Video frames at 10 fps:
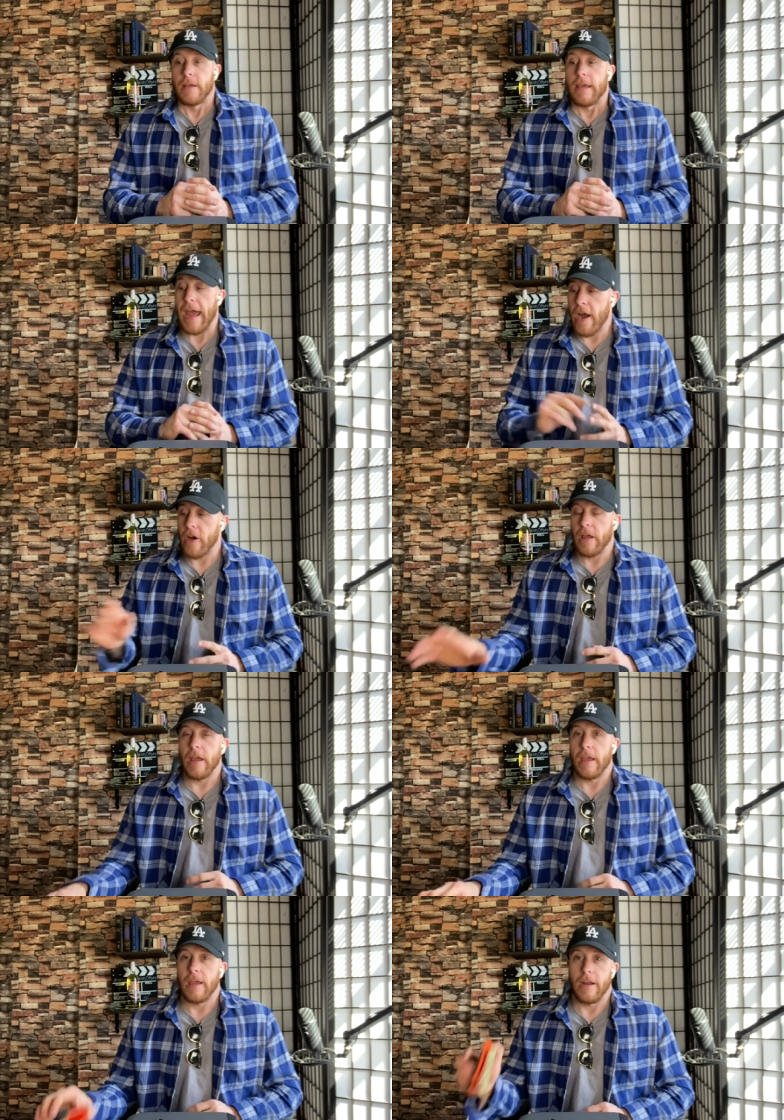
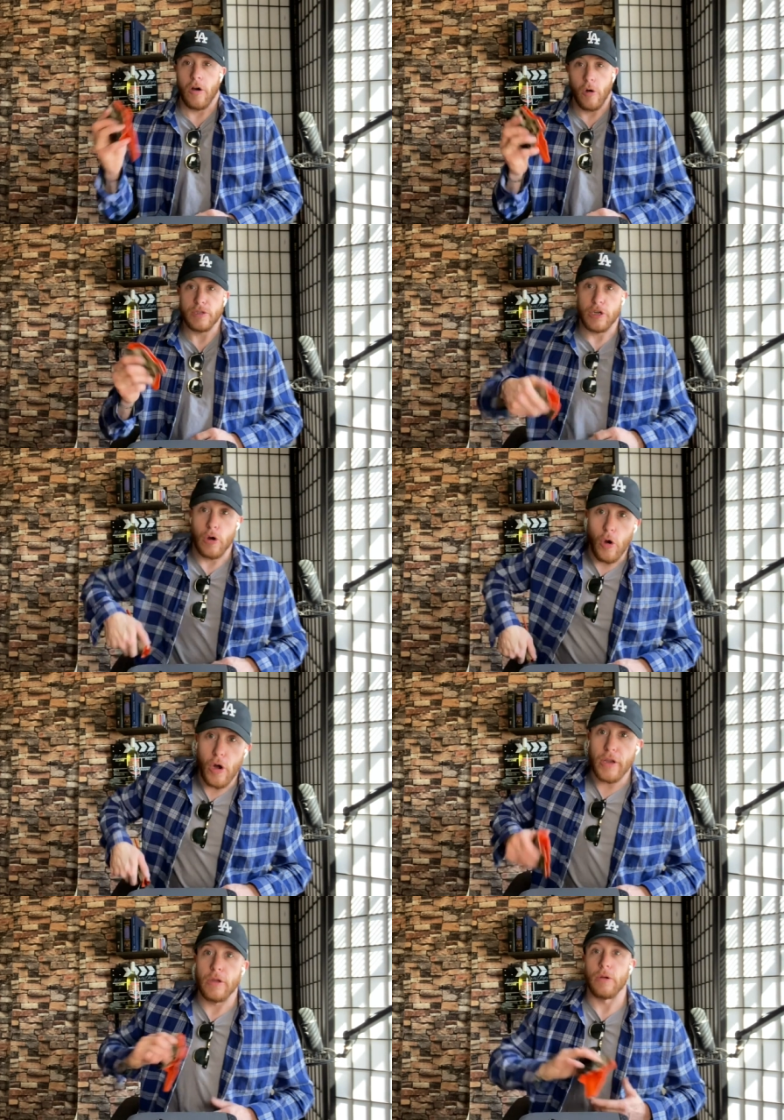Carrying it in a holster
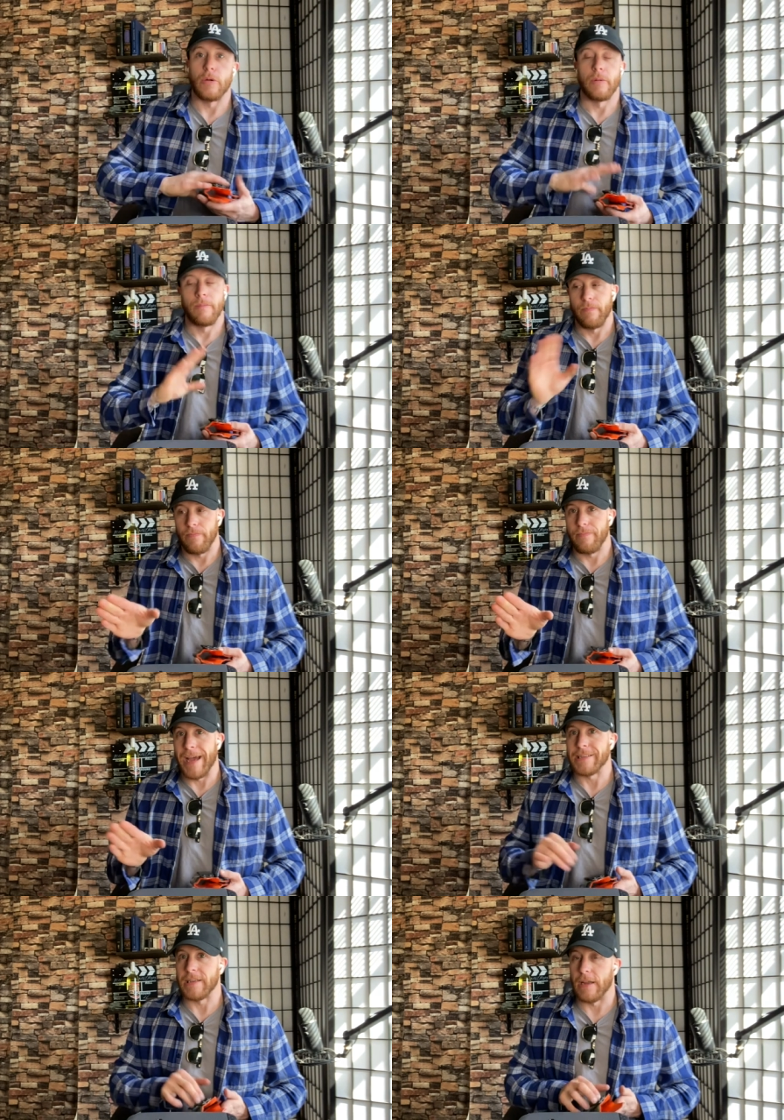on you
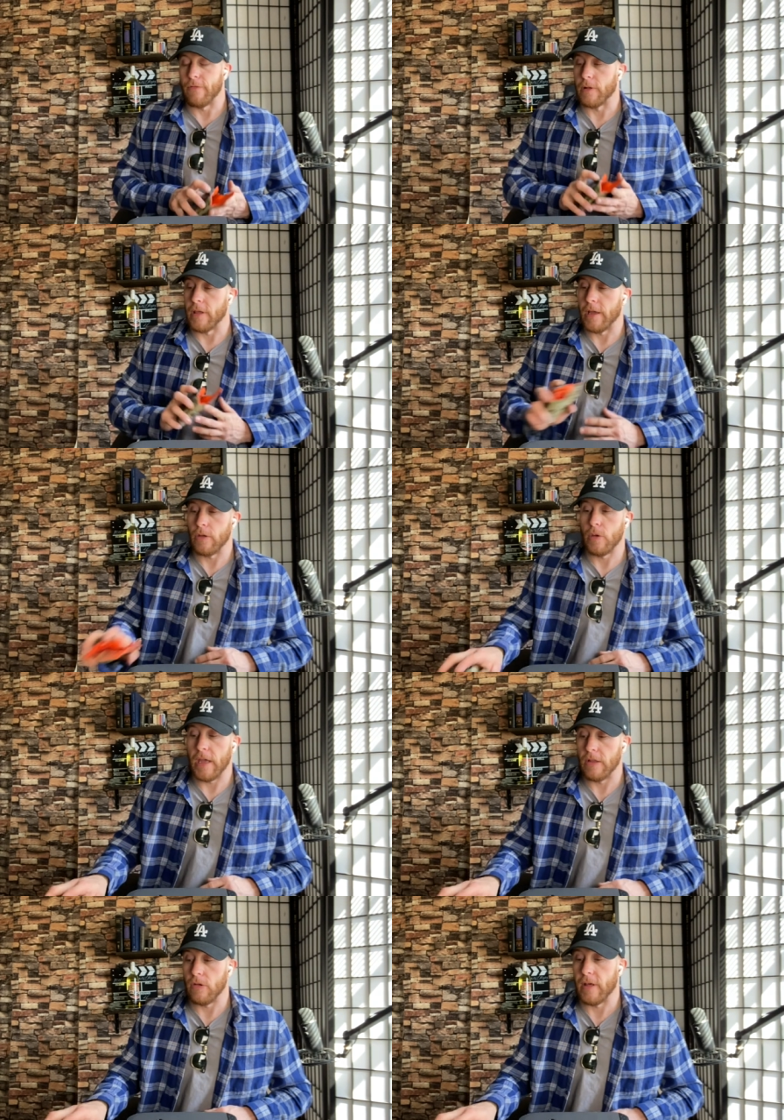that's a different thing. You
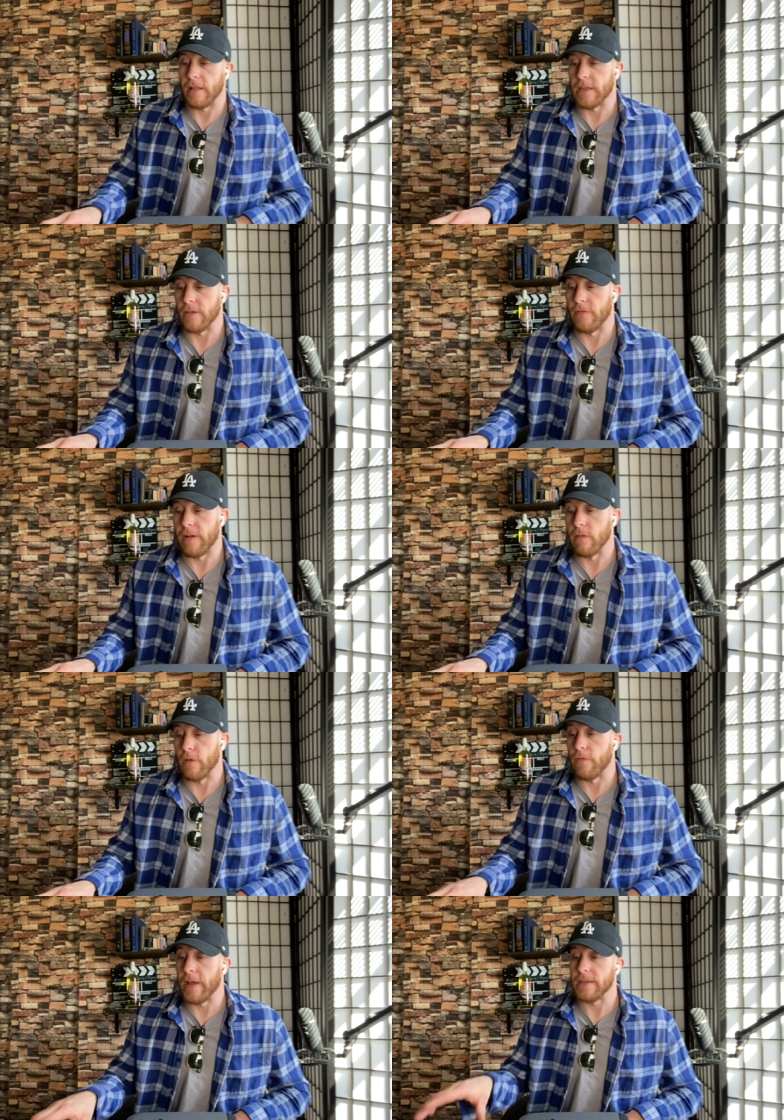can't do that. That's a federal
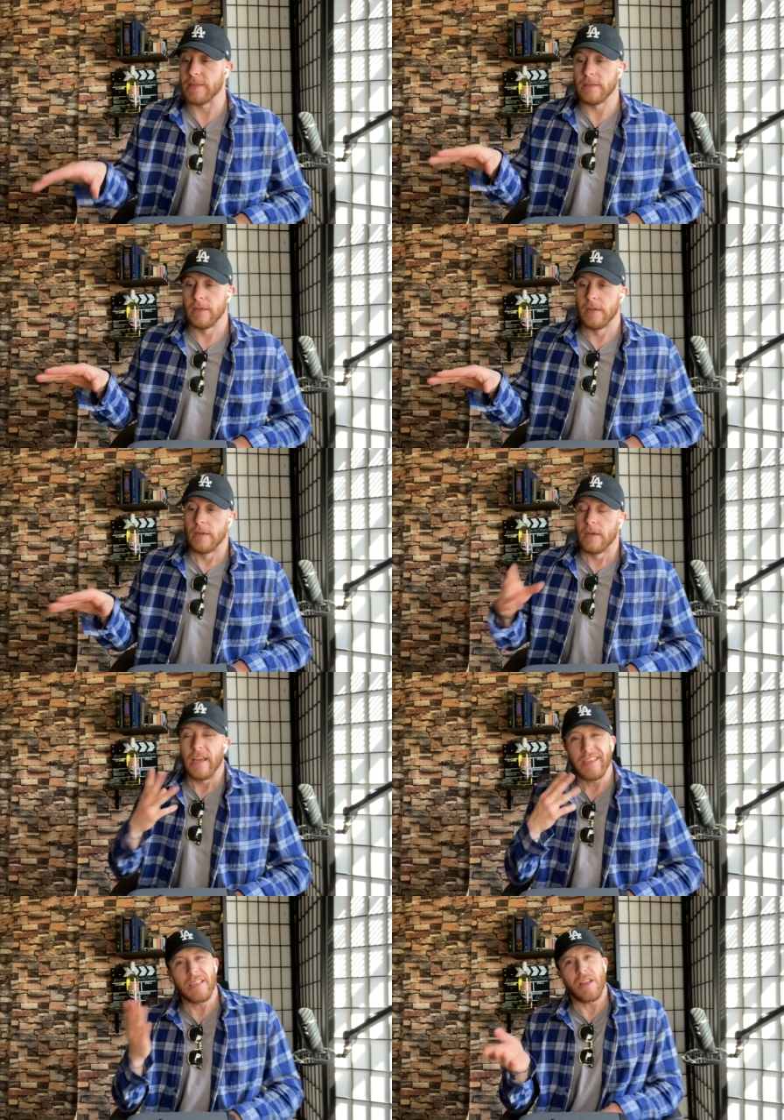offense.
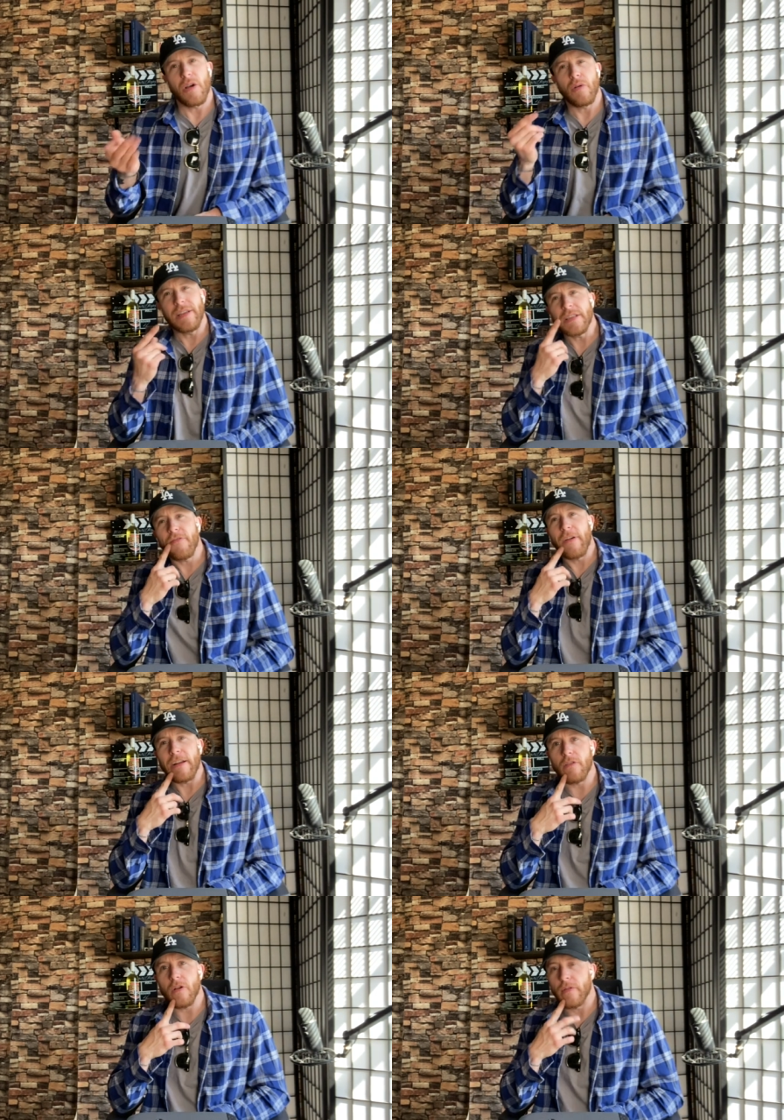Is it though? Is it a federal?